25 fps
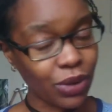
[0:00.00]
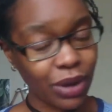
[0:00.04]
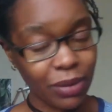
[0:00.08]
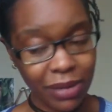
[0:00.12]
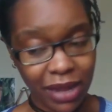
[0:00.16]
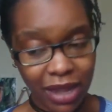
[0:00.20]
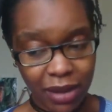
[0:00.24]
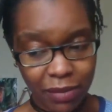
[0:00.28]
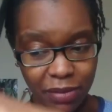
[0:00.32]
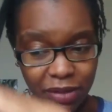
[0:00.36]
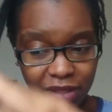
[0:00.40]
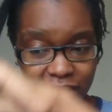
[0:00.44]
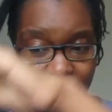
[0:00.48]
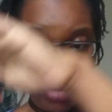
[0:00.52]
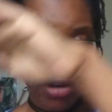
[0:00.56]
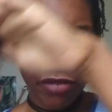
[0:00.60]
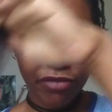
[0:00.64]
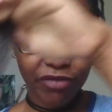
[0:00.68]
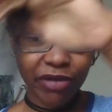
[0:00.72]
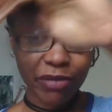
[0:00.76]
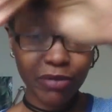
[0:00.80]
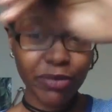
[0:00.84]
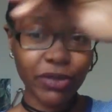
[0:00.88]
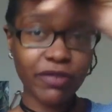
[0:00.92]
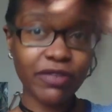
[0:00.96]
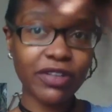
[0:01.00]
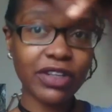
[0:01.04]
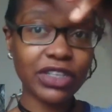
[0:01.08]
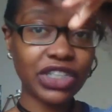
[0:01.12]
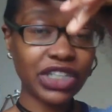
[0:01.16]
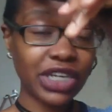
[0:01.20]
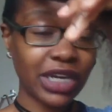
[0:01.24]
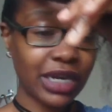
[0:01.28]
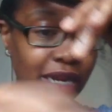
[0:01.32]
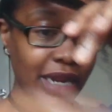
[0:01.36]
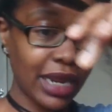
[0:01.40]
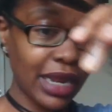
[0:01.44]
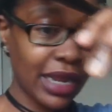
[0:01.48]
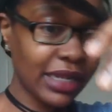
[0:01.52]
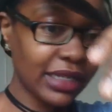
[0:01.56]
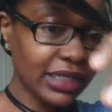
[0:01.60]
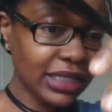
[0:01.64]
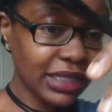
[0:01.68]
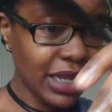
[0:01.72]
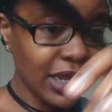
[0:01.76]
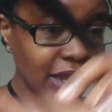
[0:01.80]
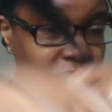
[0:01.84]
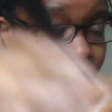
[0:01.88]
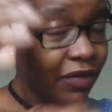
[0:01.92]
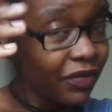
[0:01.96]
so I'm happy that I've removed the shed
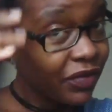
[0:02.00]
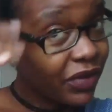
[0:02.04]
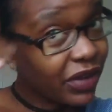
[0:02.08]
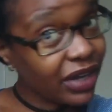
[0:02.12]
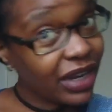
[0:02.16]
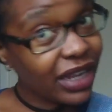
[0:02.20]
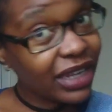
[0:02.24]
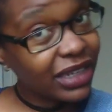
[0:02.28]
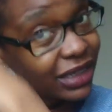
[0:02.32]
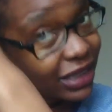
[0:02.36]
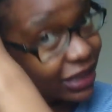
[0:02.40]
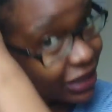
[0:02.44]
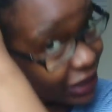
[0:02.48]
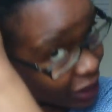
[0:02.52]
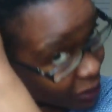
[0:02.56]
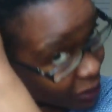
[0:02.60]
hairs. The next